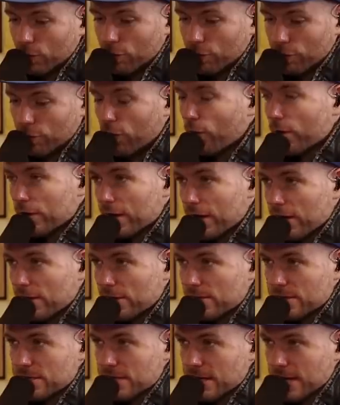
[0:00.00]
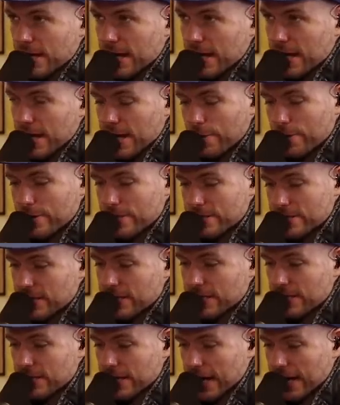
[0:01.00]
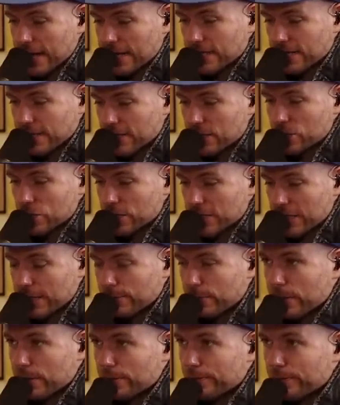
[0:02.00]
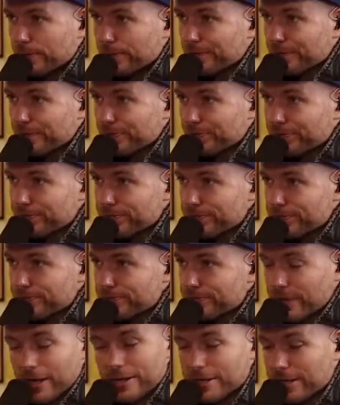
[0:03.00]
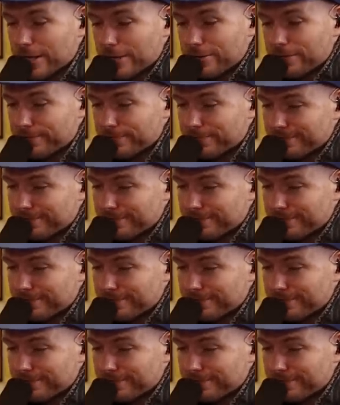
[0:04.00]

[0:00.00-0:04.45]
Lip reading: 4 days, he was sitting at the kitchen table. Not indeed.